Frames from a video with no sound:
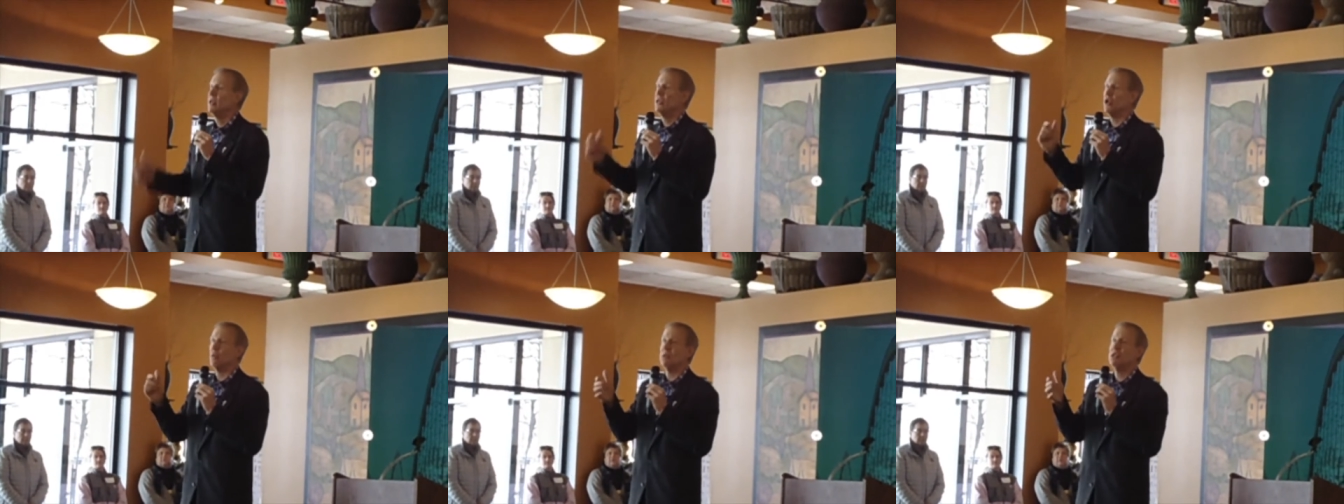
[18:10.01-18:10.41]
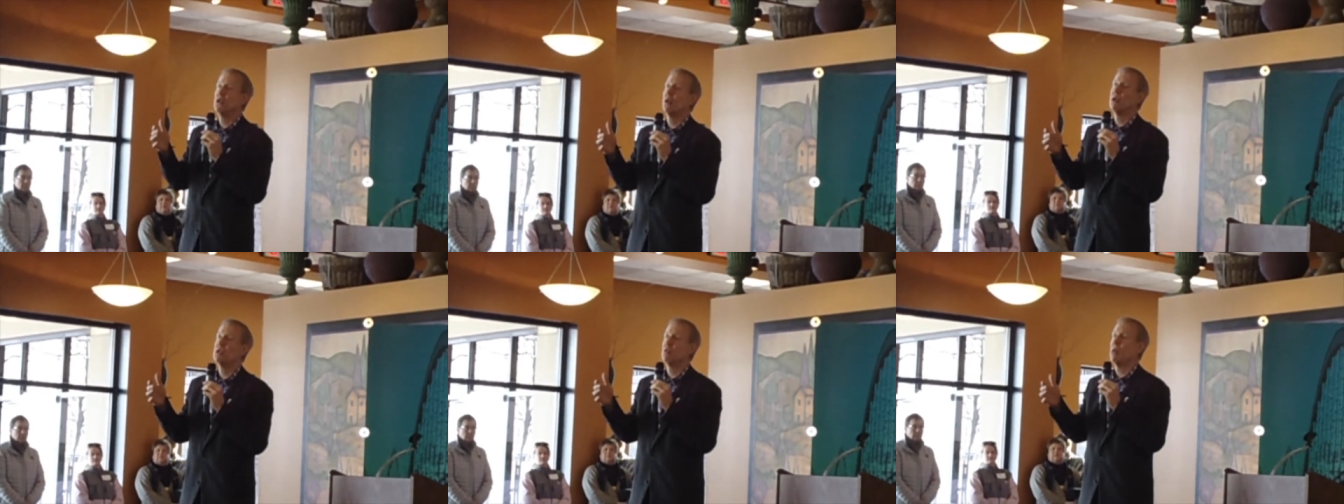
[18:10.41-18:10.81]
You know, when
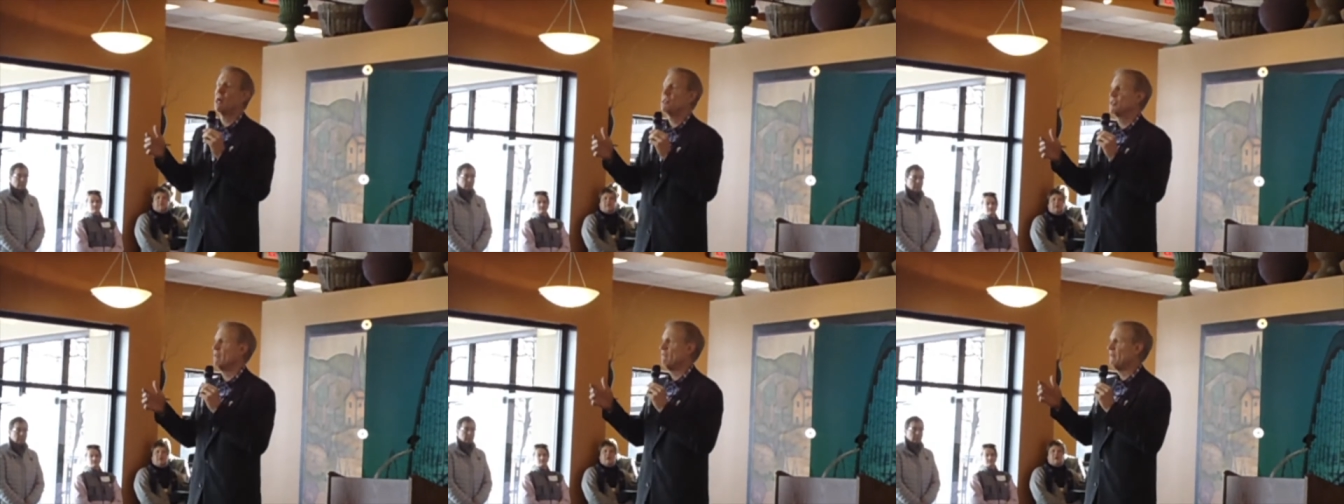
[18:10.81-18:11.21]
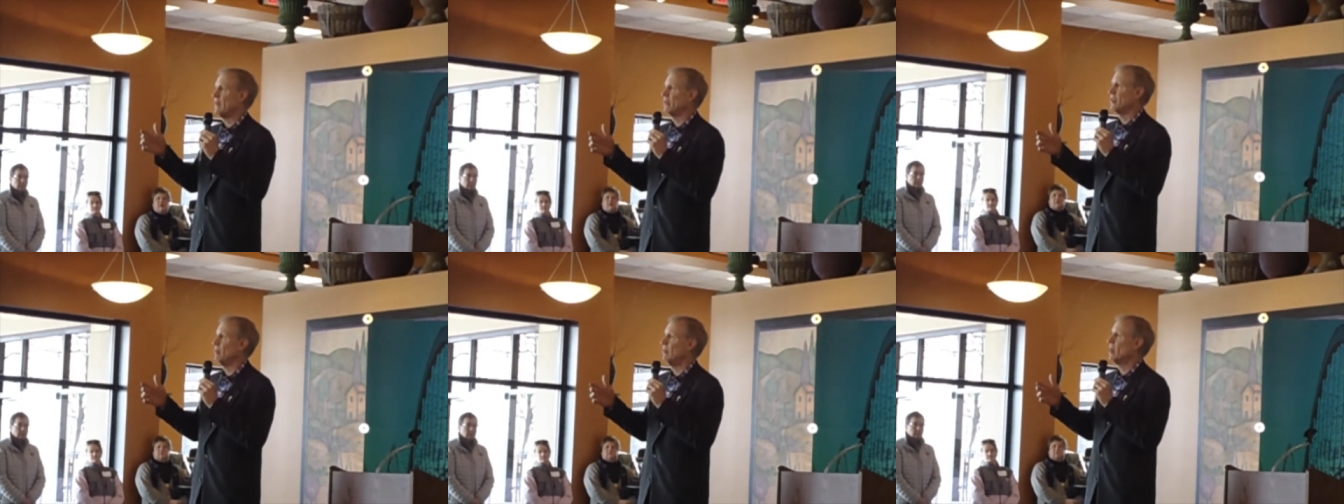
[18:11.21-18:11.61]
George Washington
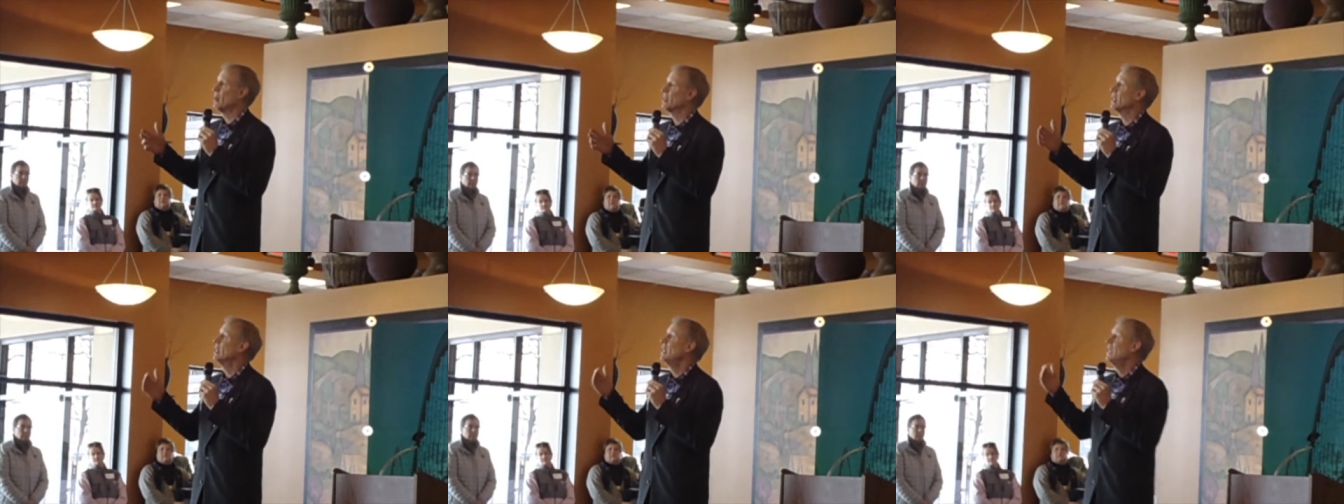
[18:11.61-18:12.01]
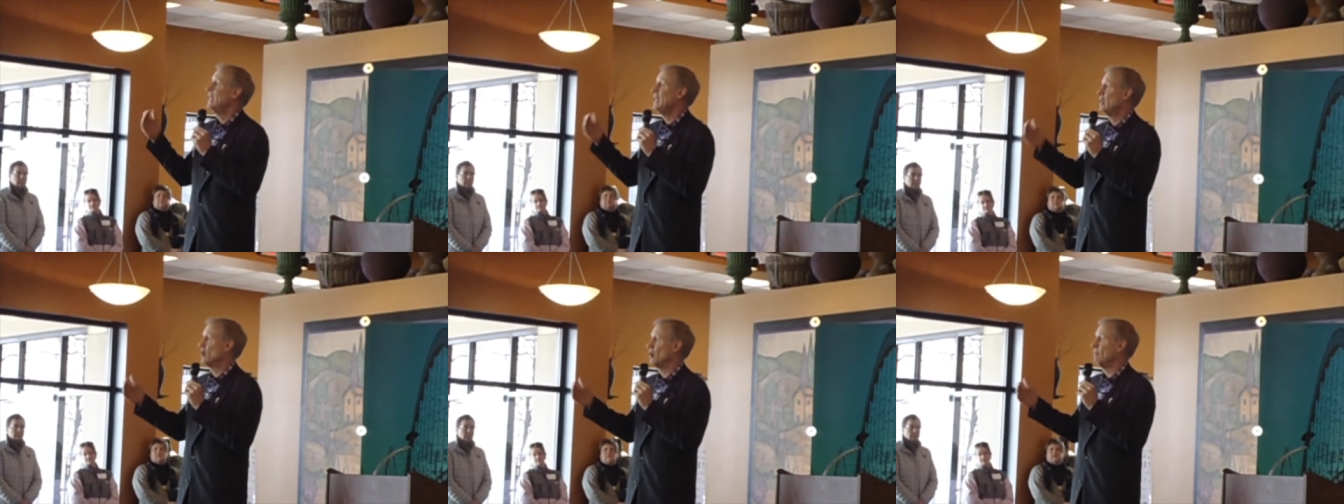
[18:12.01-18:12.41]
founded America,
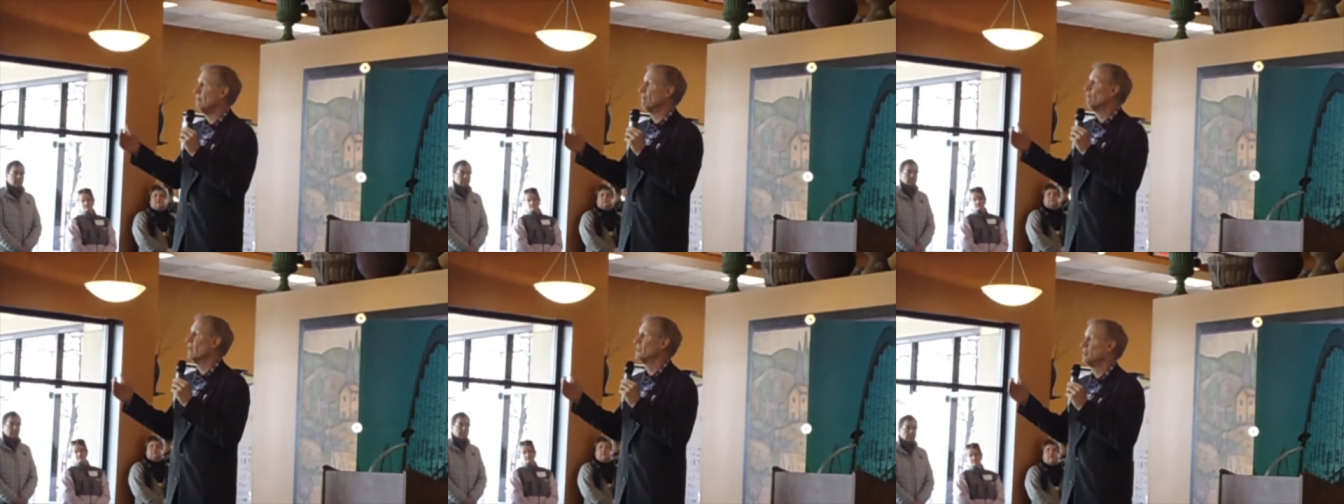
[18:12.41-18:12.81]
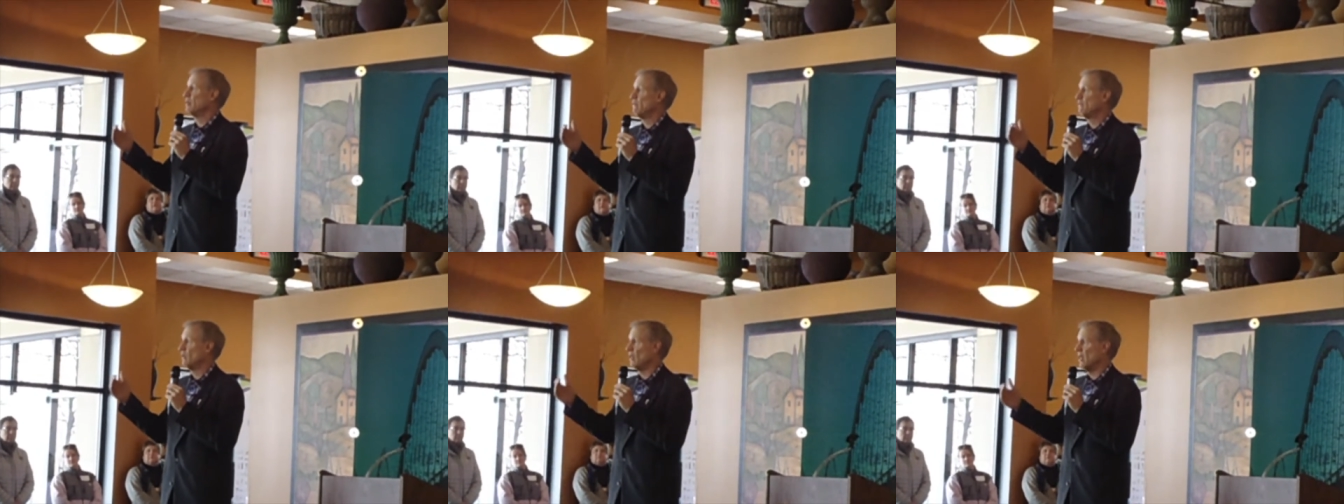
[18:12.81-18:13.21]
he could have been president
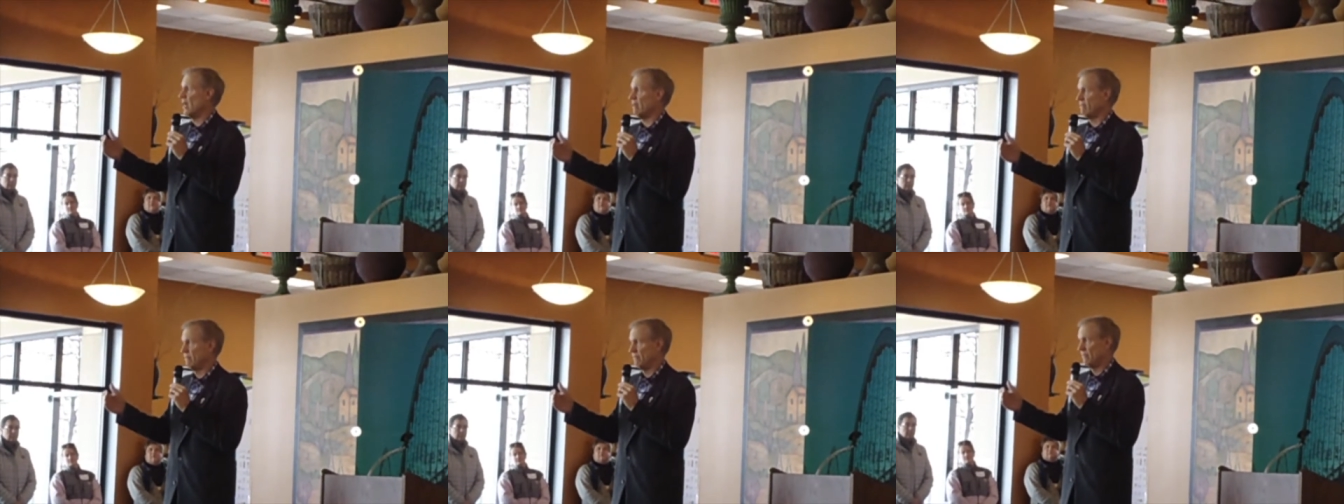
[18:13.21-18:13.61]
for life.